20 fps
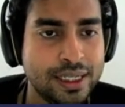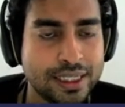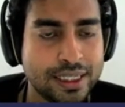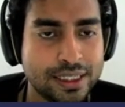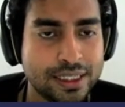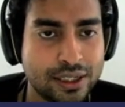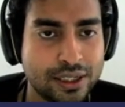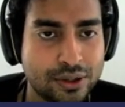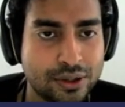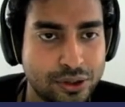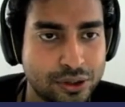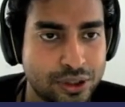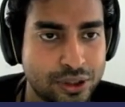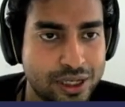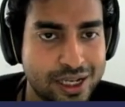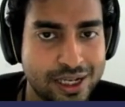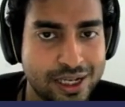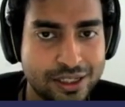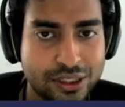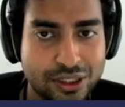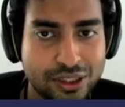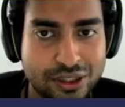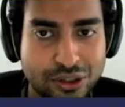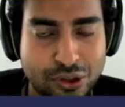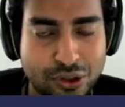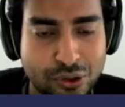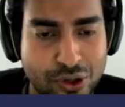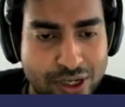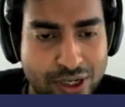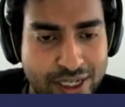So, Deepanshu,
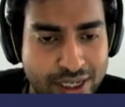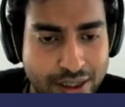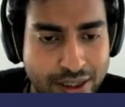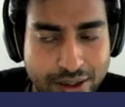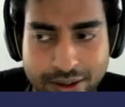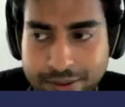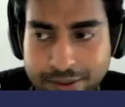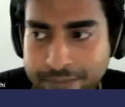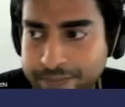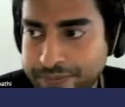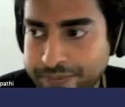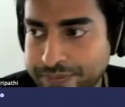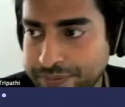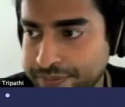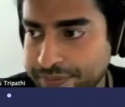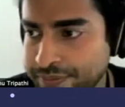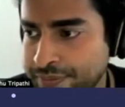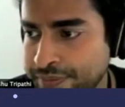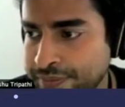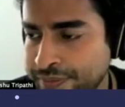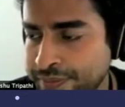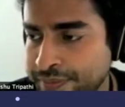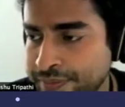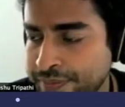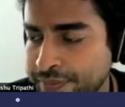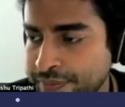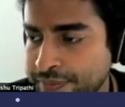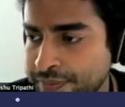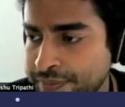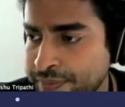can I ask you to
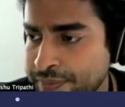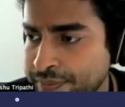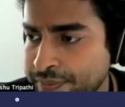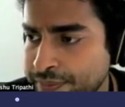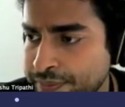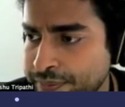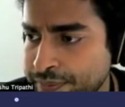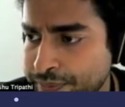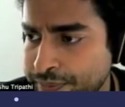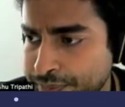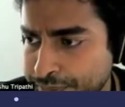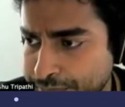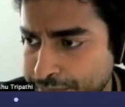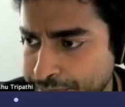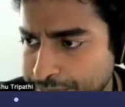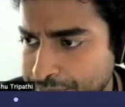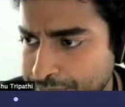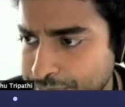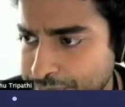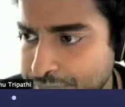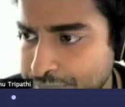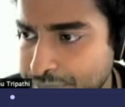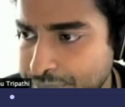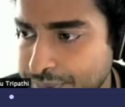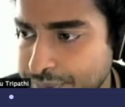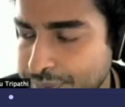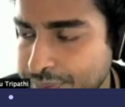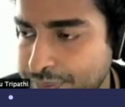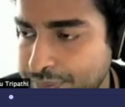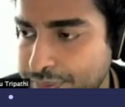speak a little bit louder
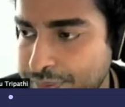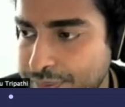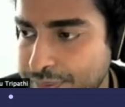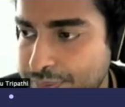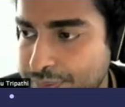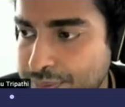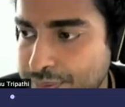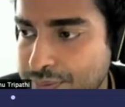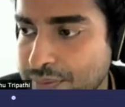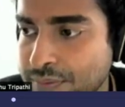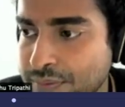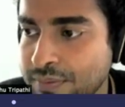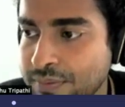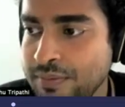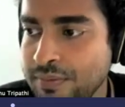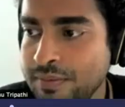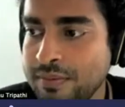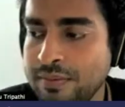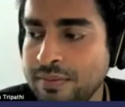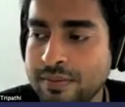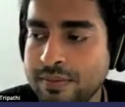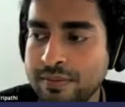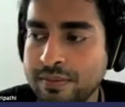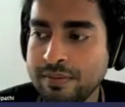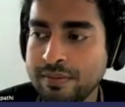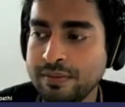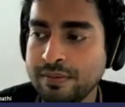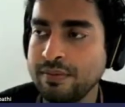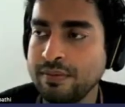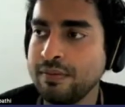because we can't
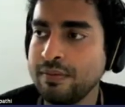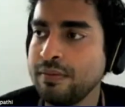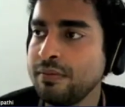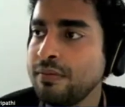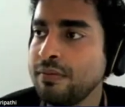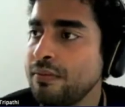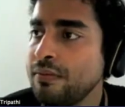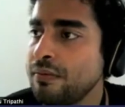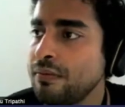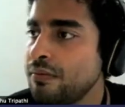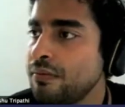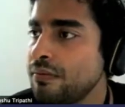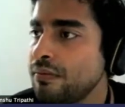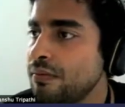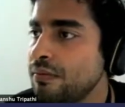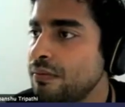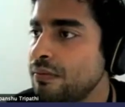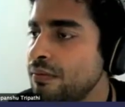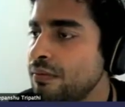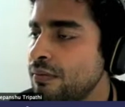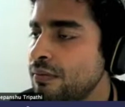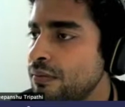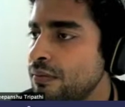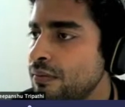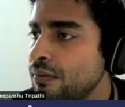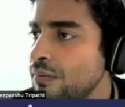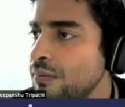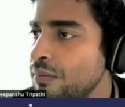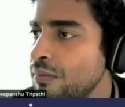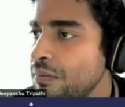hear you well?
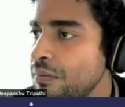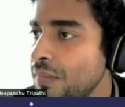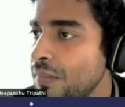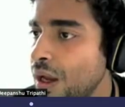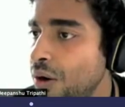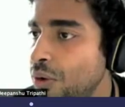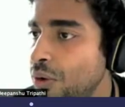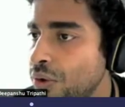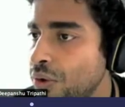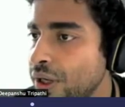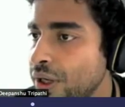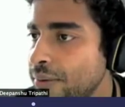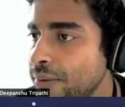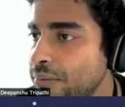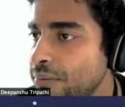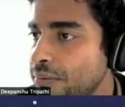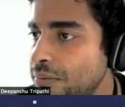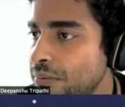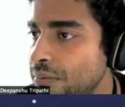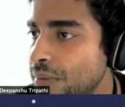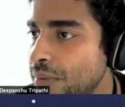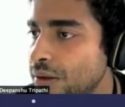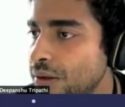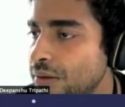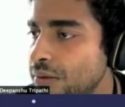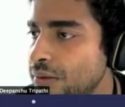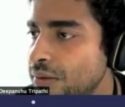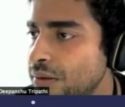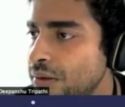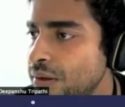Oh. Or maybe,
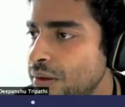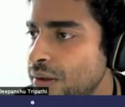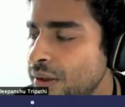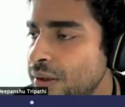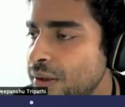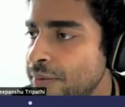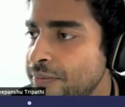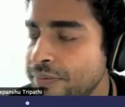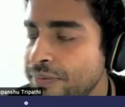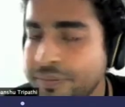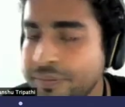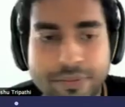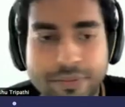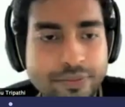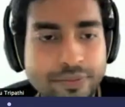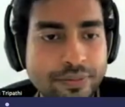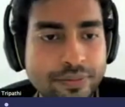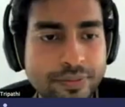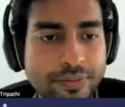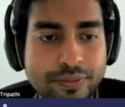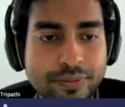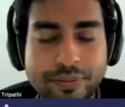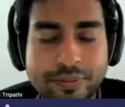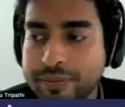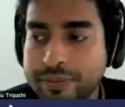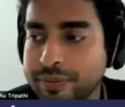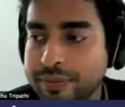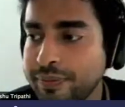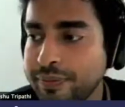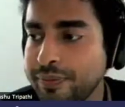yeah,
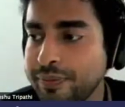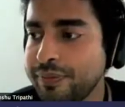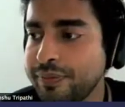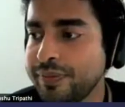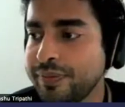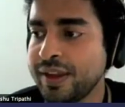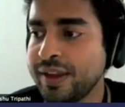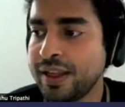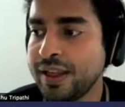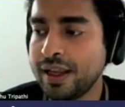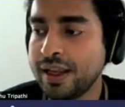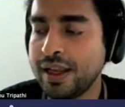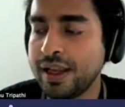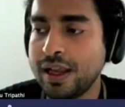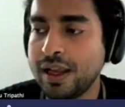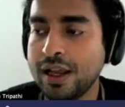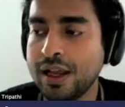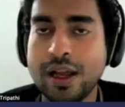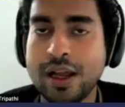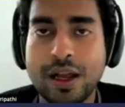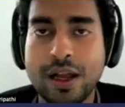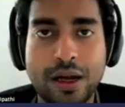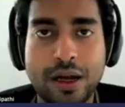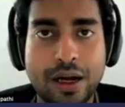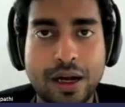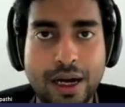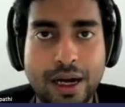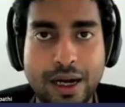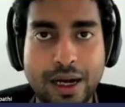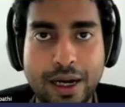super cool. Thanks. Sorry for
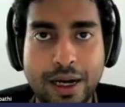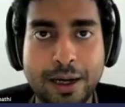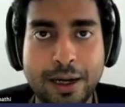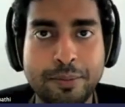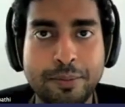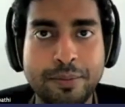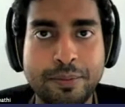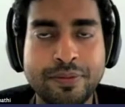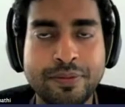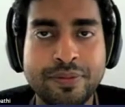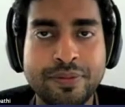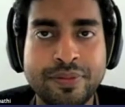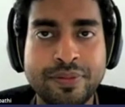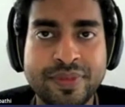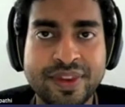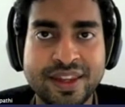interrupting.